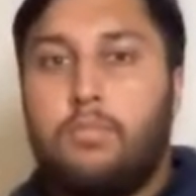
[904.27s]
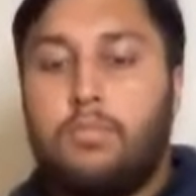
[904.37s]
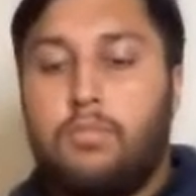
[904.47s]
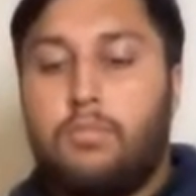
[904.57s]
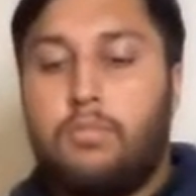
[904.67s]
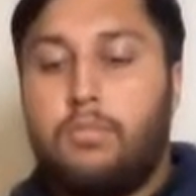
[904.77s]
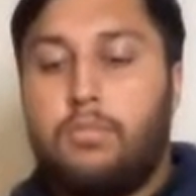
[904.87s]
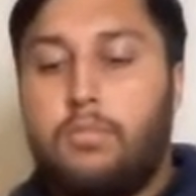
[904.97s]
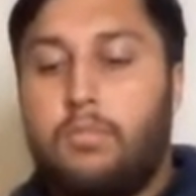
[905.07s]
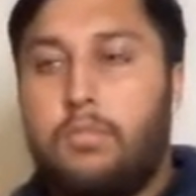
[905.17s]

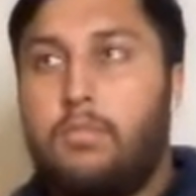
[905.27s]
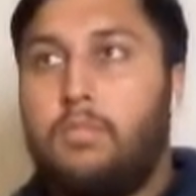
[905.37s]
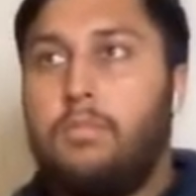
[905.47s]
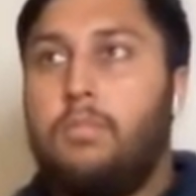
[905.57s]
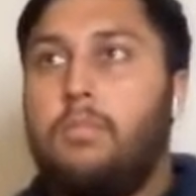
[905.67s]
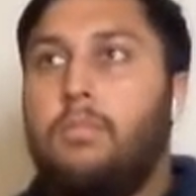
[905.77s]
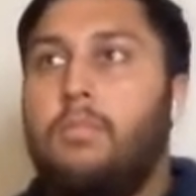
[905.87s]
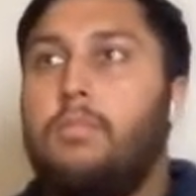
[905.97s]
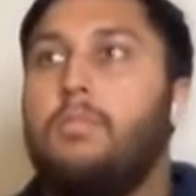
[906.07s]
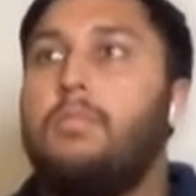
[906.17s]

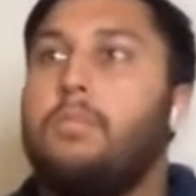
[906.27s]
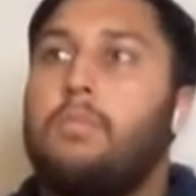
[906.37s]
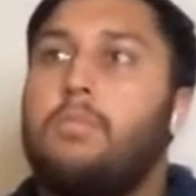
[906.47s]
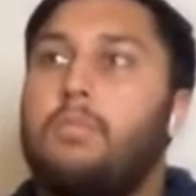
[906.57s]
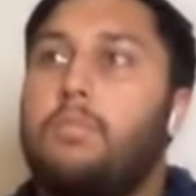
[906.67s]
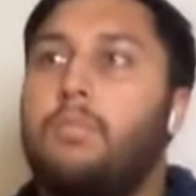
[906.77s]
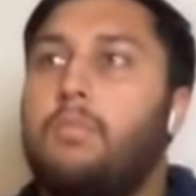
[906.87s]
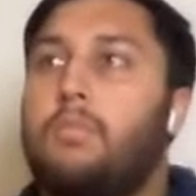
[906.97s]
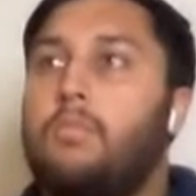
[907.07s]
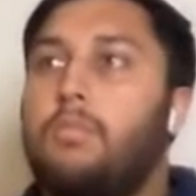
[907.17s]

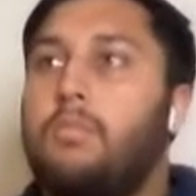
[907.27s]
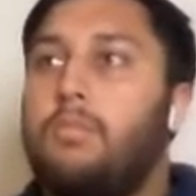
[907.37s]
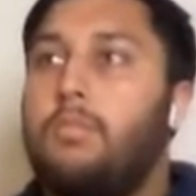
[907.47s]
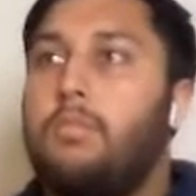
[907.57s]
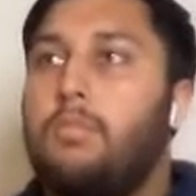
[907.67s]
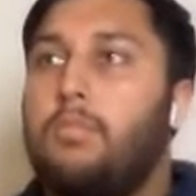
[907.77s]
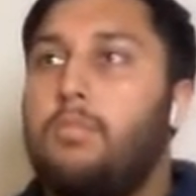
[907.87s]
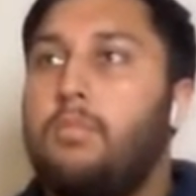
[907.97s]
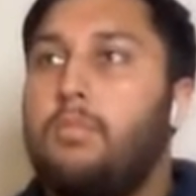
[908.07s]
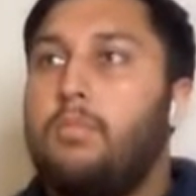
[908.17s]

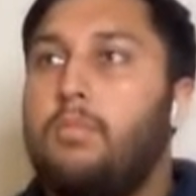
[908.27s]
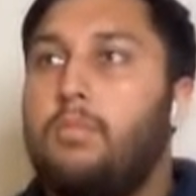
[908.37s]
This person isn't speaking.